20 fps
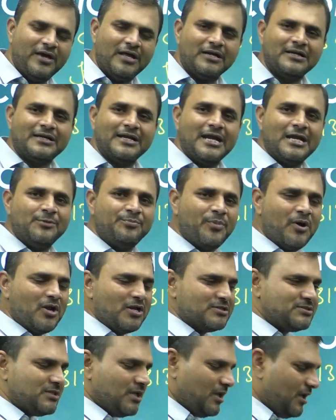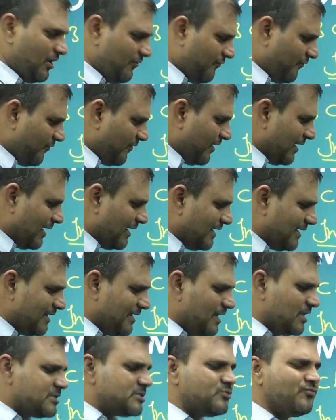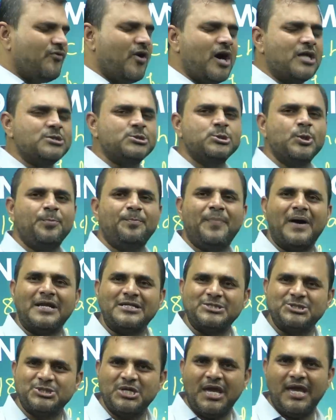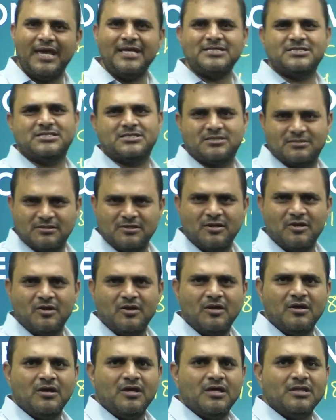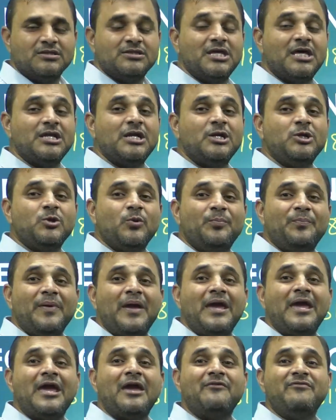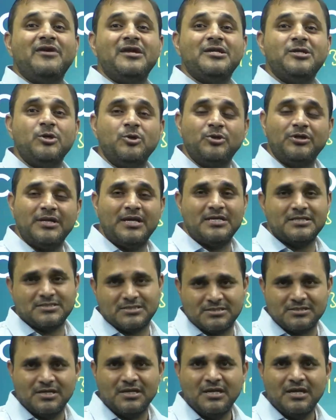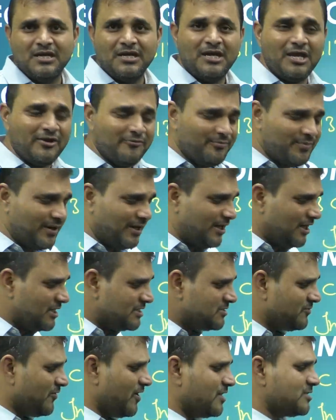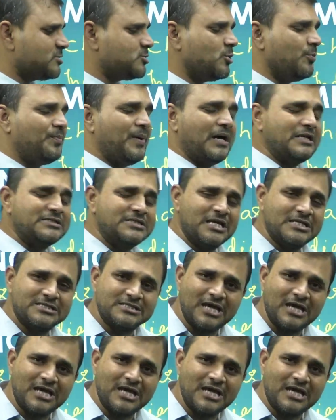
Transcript: trade policy. If Indians want to purchase, they need to pay heavy duties. If British wants to purchase